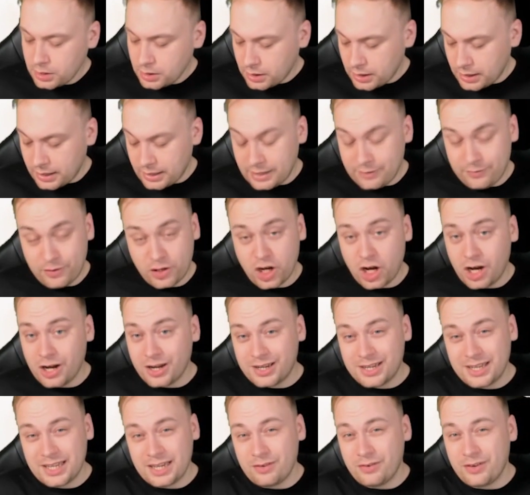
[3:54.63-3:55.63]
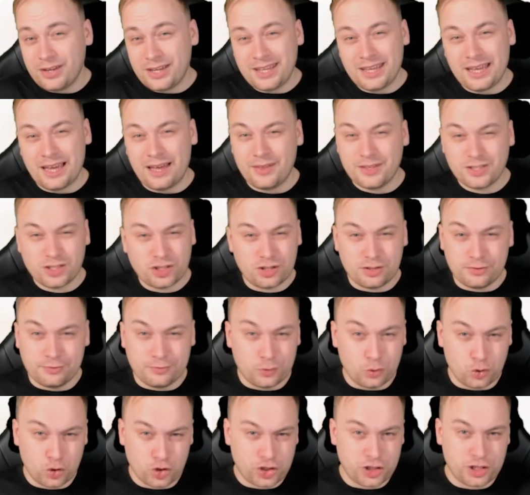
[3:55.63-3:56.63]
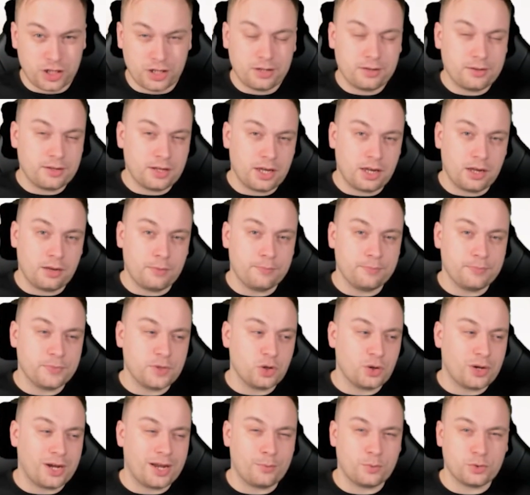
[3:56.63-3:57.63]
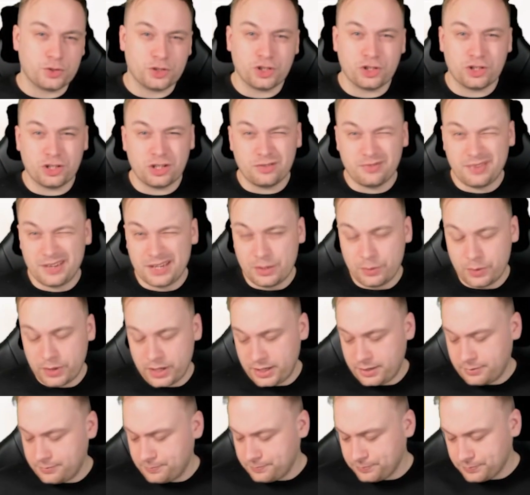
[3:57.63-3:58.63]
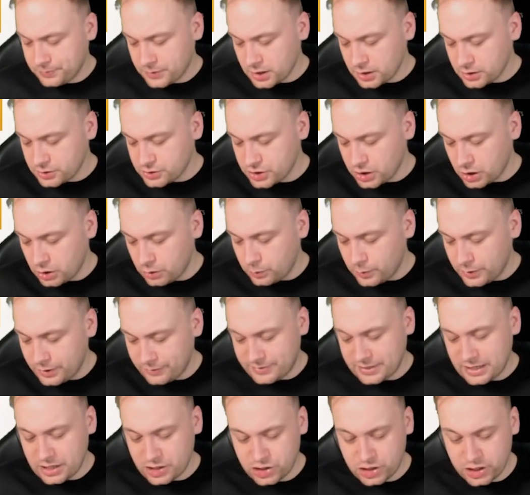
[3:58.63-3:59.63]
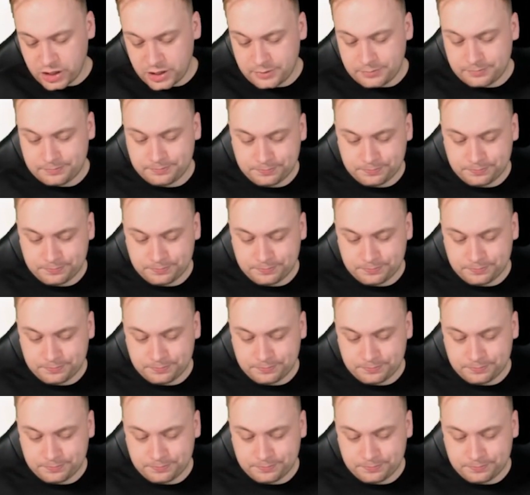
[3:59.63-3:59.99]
And if you can't clear it, yeah, that's just unfortunate. Your hand wasn't good enough anyway. So we have Dasher.